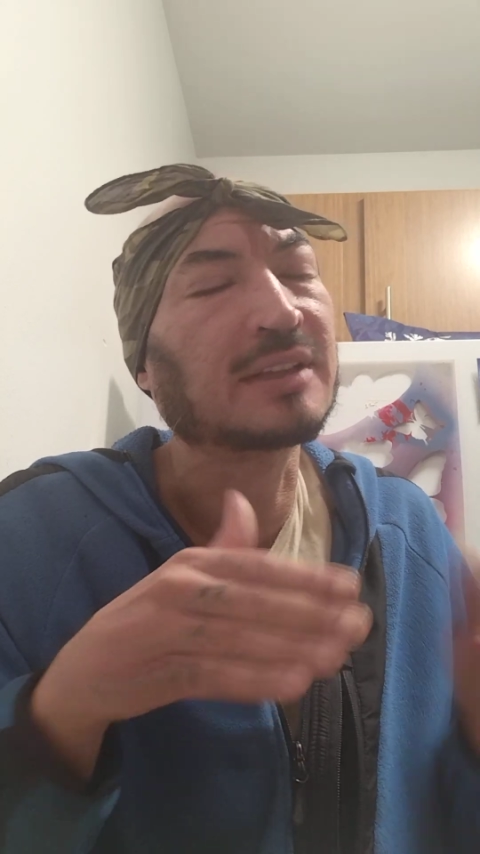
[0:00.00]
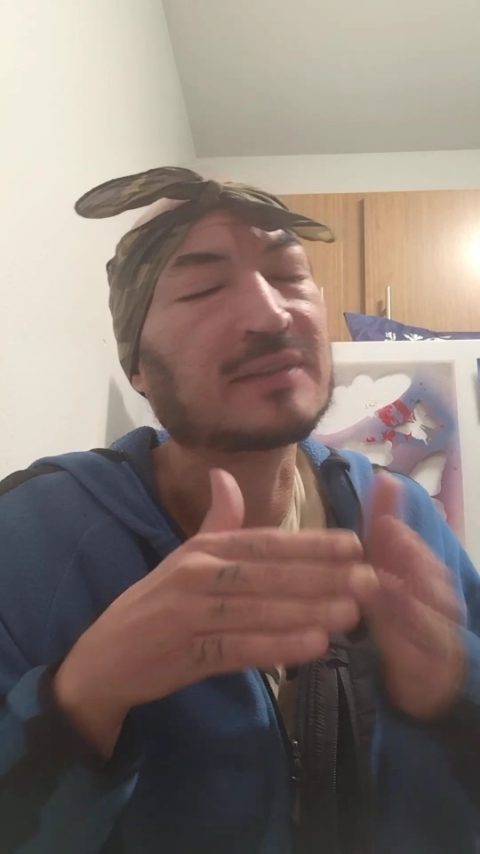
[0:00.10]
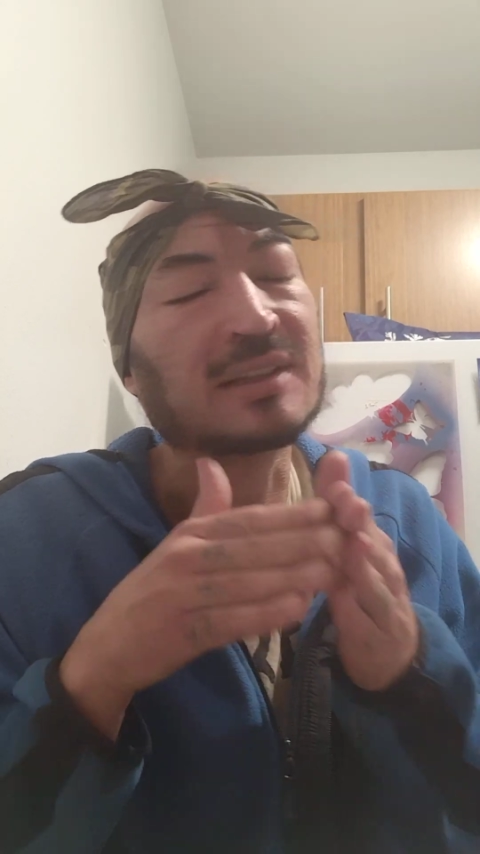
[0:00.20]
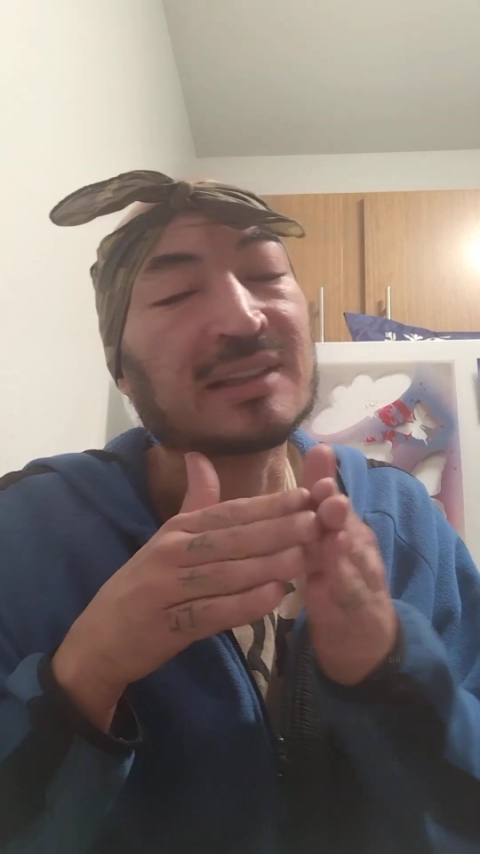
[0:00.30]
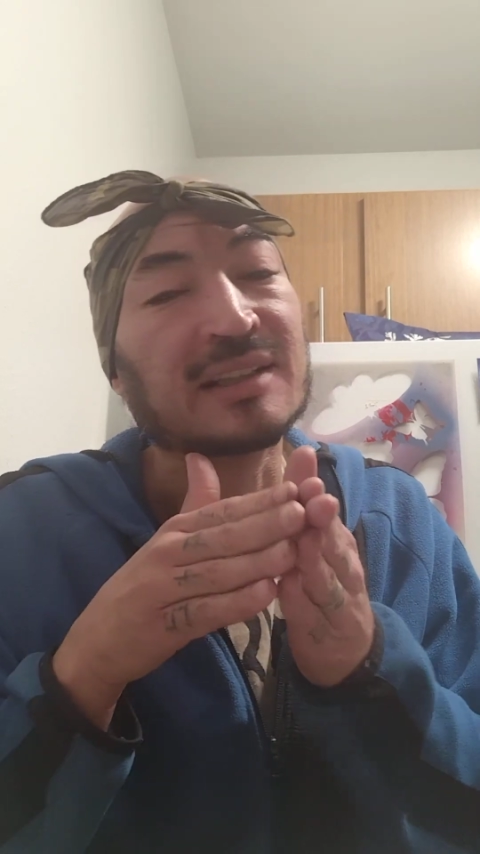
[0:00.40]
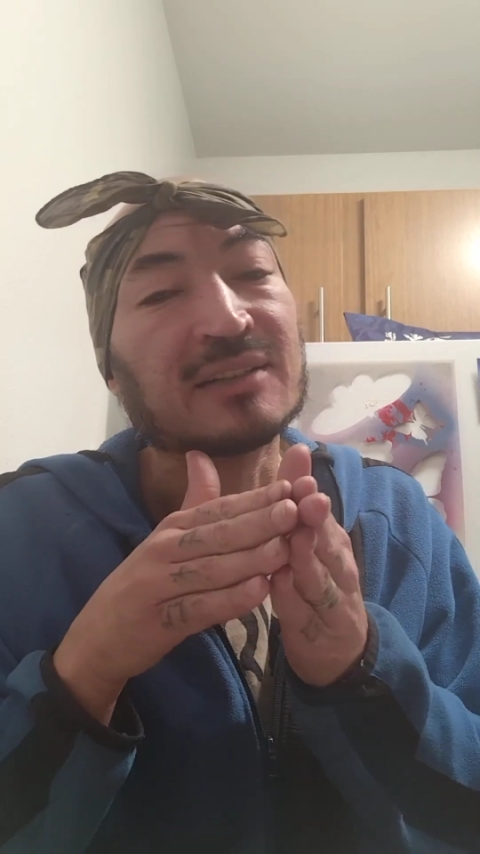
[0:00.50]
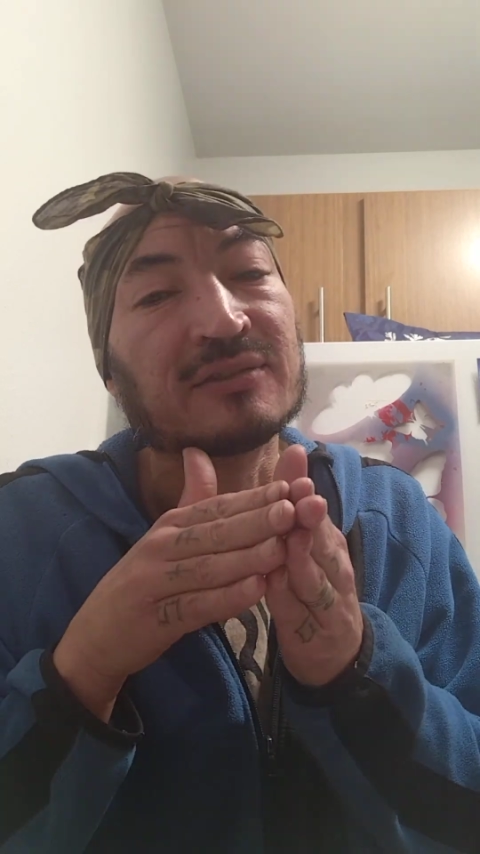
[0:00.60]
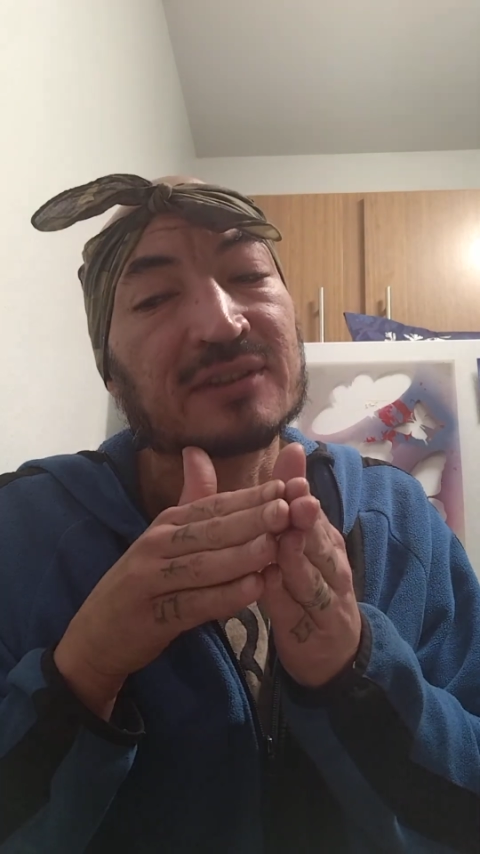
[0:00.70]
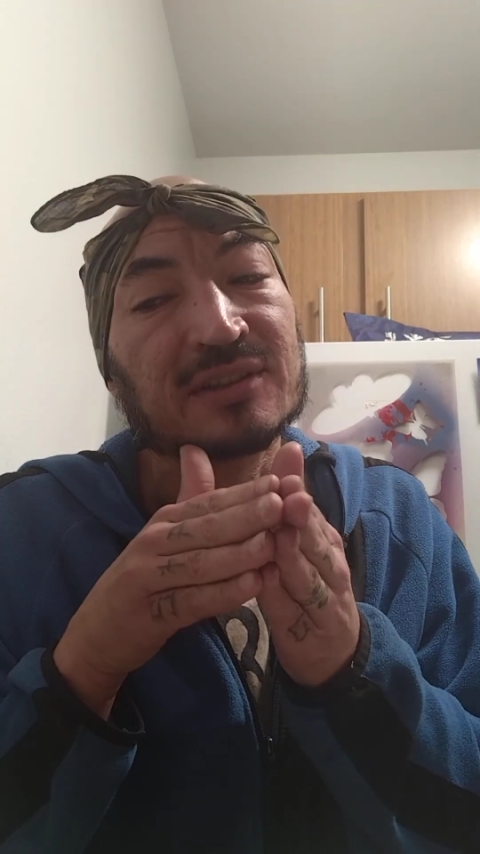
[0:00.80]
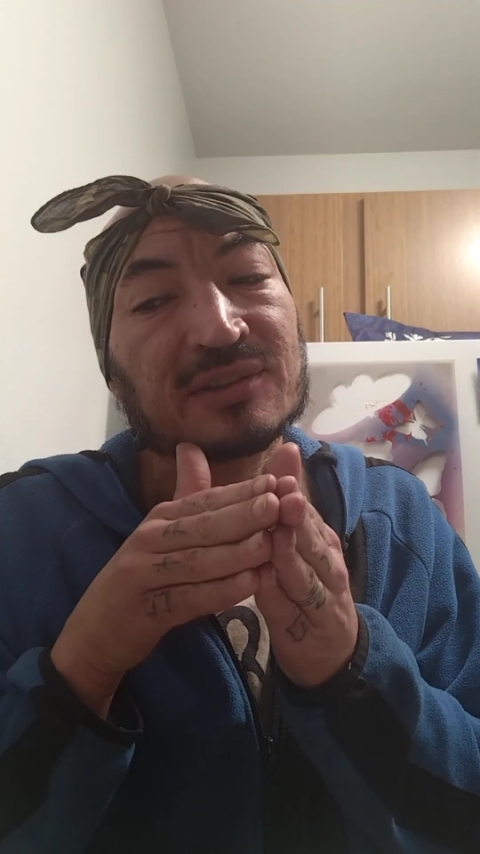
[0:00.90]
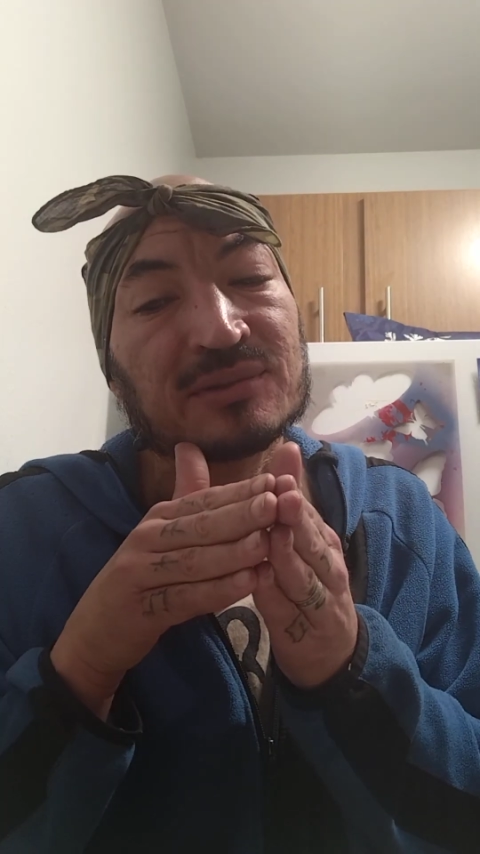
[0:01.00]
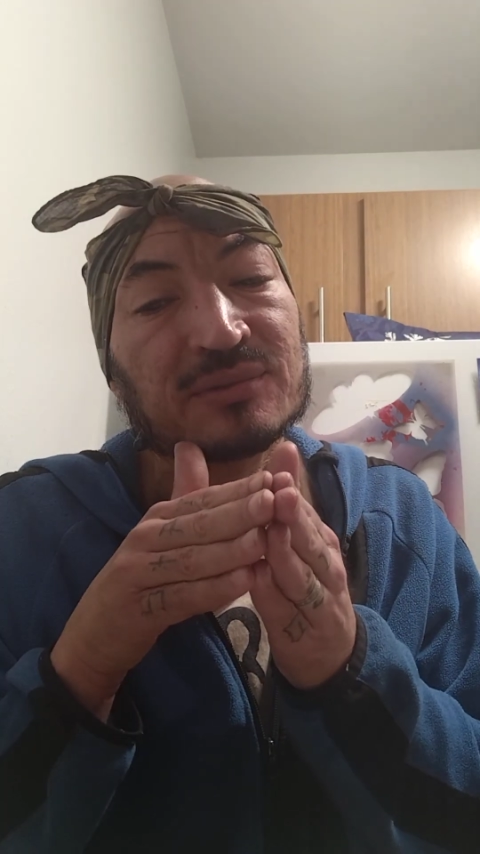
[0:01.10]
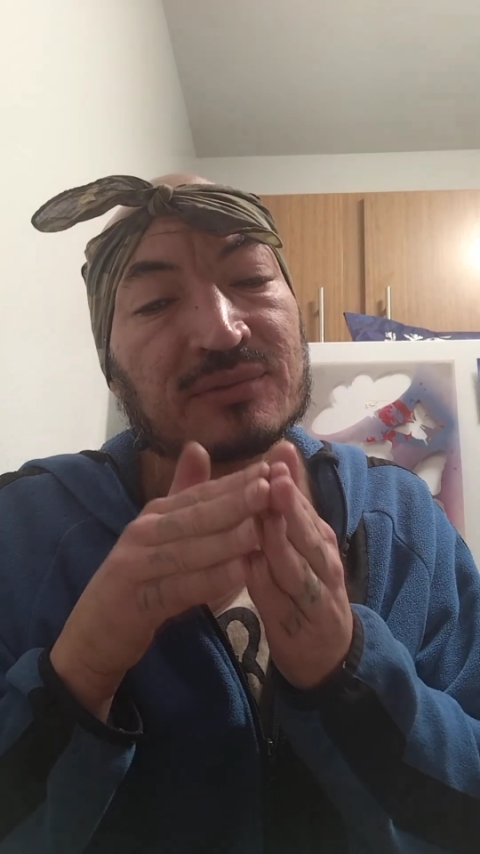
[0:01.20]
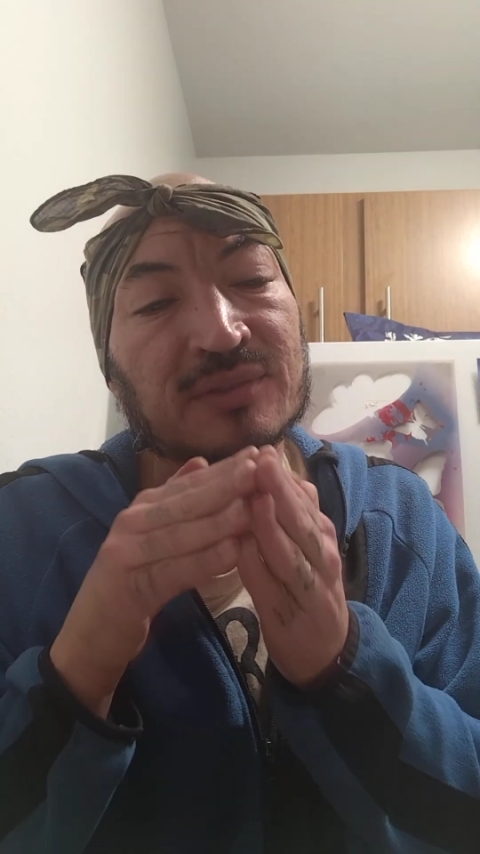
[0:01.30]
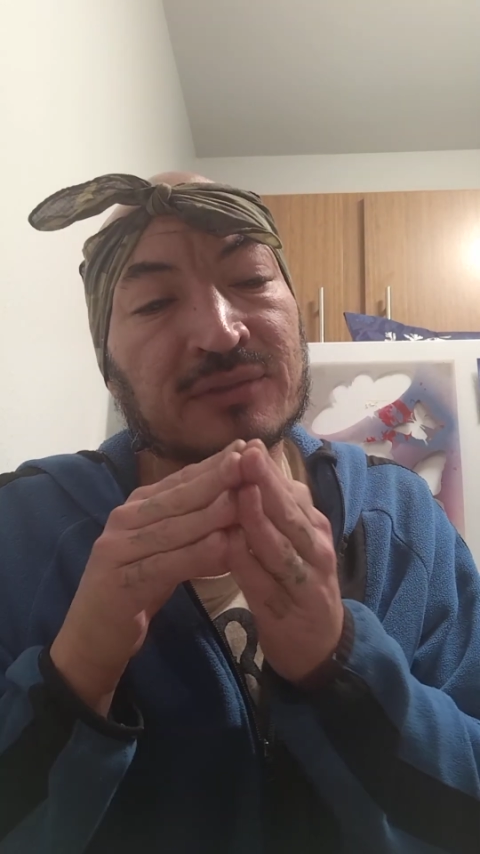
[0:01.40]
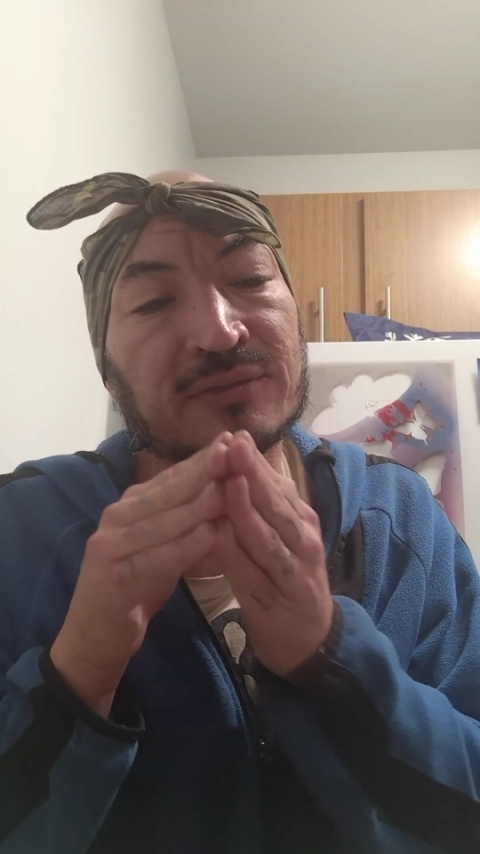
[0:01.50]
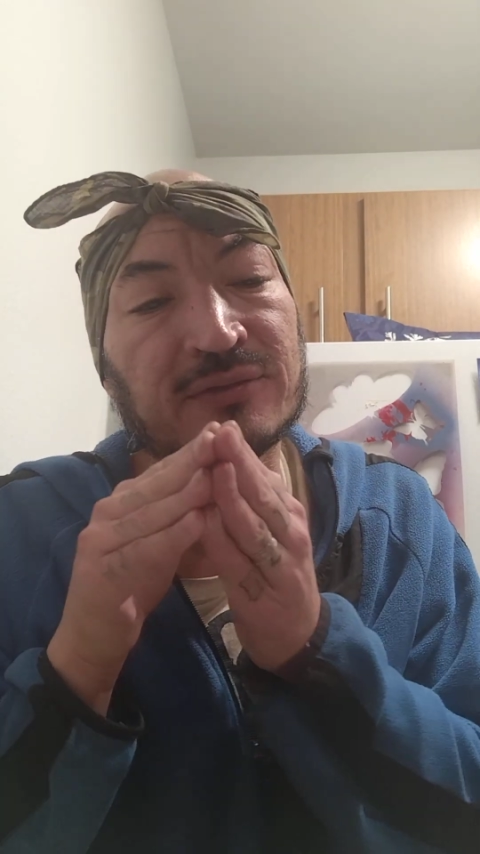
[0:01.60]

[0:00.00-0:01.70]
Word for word: going to delve into the